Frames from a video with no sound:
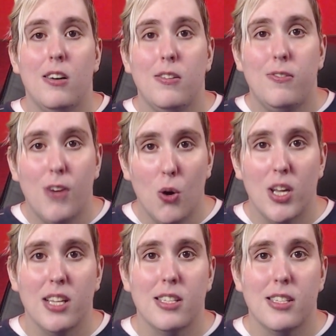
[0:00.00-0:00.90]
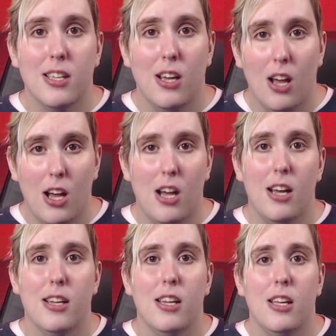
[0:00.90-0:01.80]
Focus
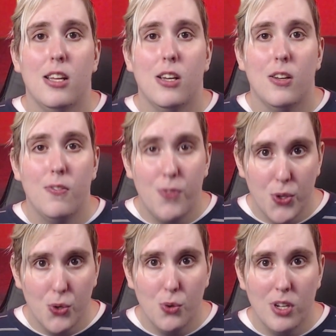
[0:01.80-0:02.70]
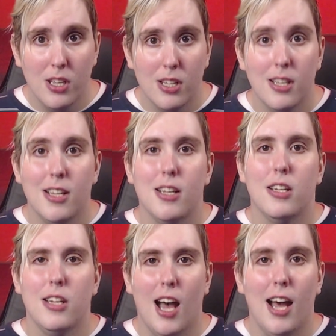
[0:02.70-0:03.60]
on food,
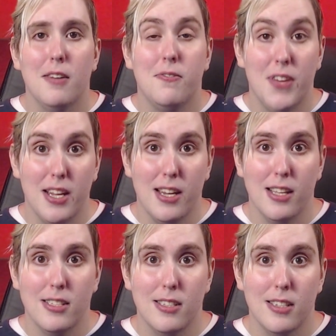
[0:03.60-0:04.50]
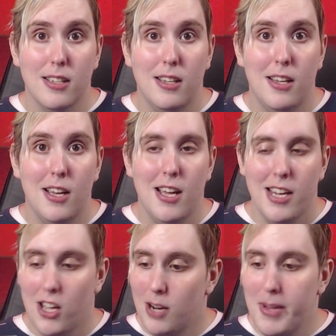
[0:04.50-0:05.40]
not fitness.
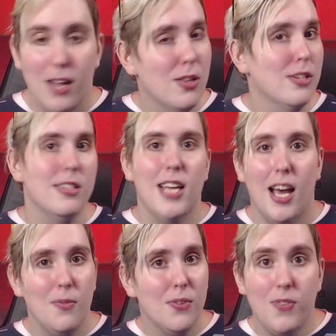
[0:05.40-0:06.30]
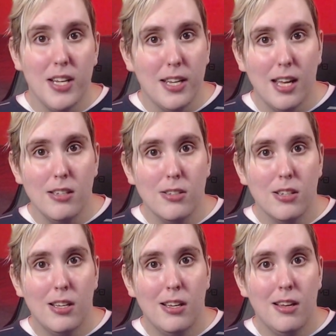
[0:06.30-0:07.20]
Now hear me out. There's a time for fitness,